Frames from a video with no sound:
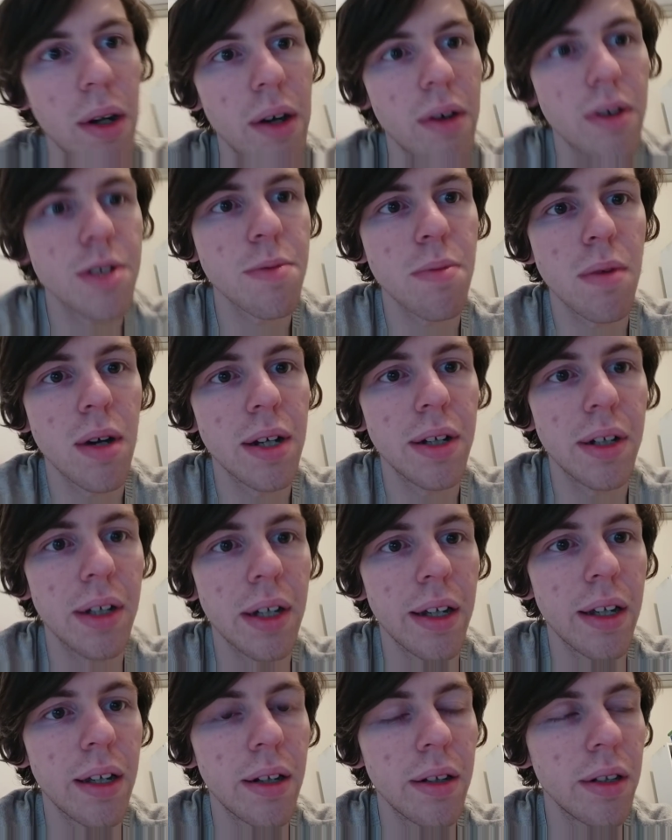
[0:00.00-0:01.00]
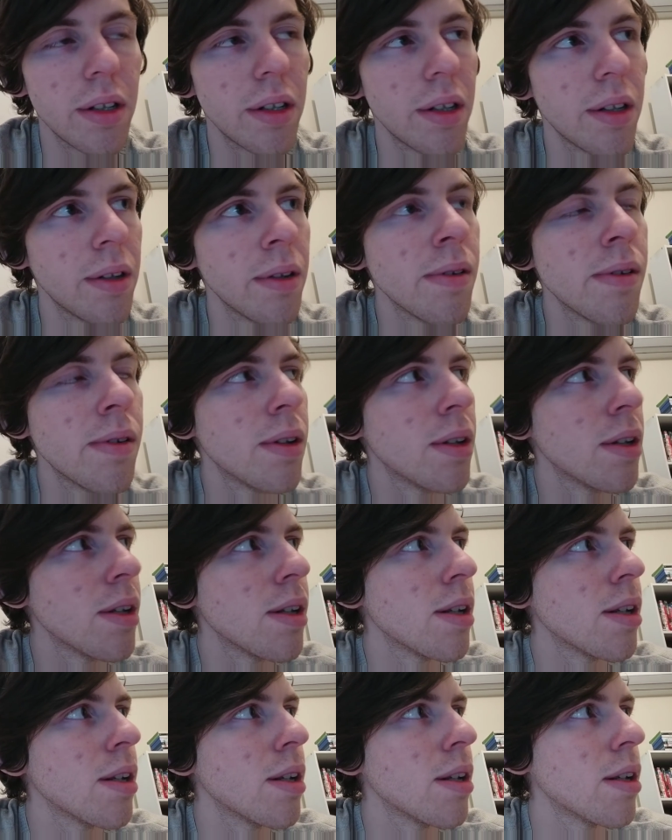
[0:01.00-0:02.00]
Where is my Dan? You know?
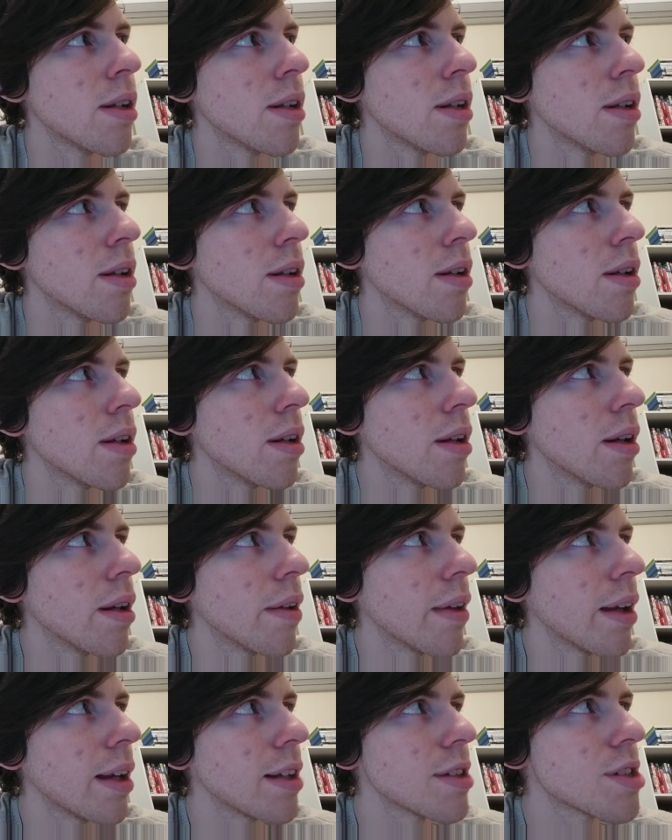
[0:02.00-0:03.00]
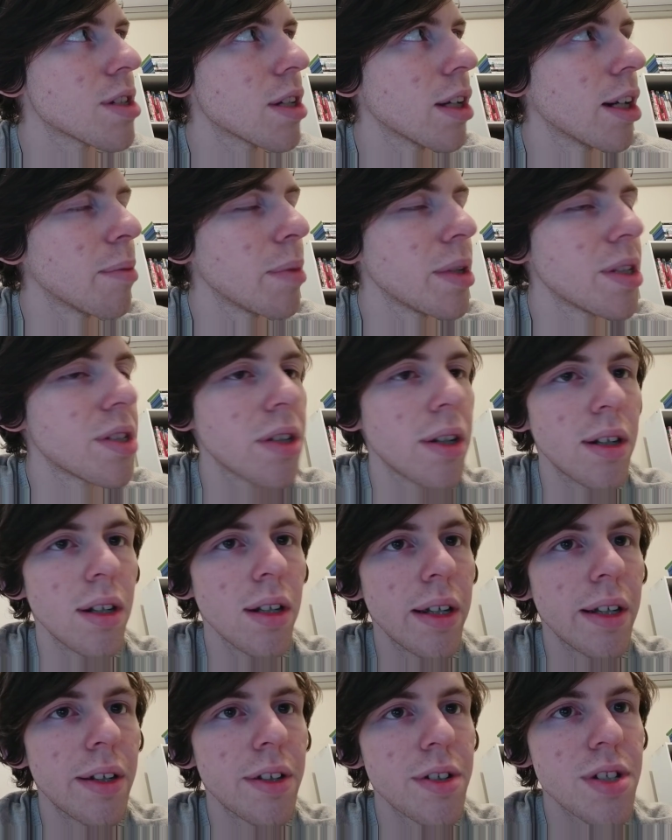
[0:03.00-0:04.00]
And that's going to be
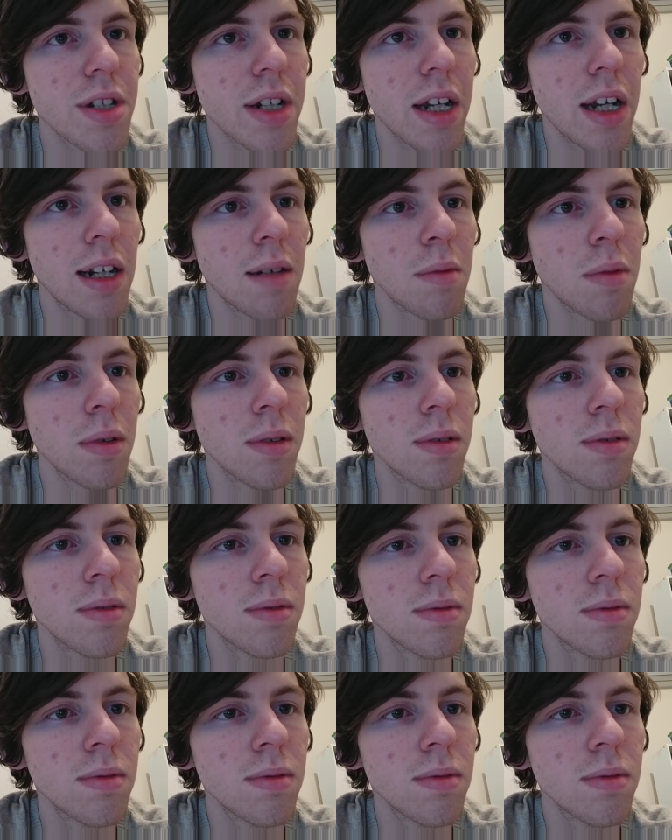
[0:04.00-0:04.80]
totally understandable.